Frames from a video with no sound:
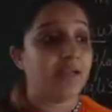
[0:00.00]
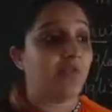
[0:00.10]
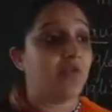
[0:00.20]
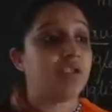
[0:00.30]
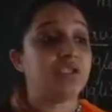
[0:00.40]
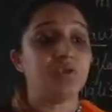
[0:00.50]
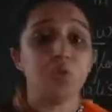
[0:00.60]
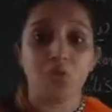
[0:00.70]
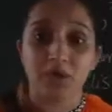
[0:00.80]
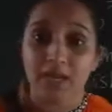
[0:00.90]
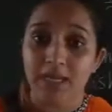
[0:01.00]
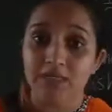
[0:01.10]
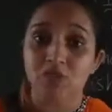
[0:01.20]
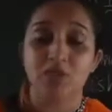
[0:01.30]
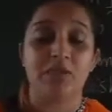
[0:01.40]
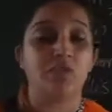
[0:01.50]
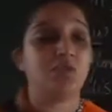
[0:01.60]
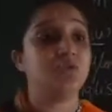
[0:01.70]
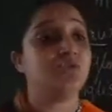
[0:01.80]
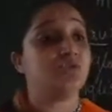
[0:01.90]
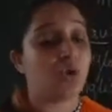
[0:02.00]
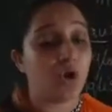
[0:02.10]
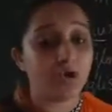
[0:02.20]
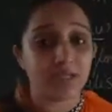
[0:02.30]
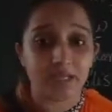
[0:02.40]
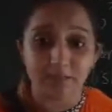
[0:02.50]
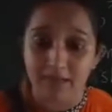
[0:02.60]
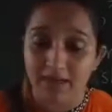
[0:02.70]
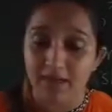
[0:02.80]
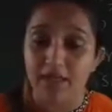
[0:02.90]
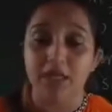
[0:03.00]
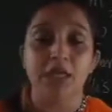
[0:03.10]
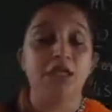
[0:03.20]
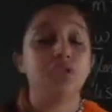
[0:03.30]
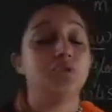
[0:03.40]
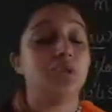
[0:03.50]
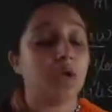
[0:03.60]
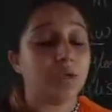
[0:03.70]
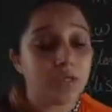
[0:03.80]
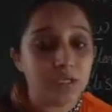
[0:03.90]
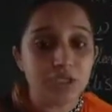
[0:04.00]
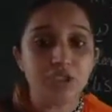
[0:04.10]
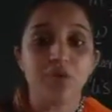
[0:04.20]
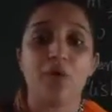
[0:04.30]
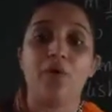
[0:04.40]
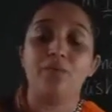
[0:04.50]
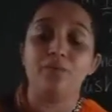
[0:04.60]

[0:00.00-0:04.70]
There was no rain, so there was drought in Bengal. So the condition of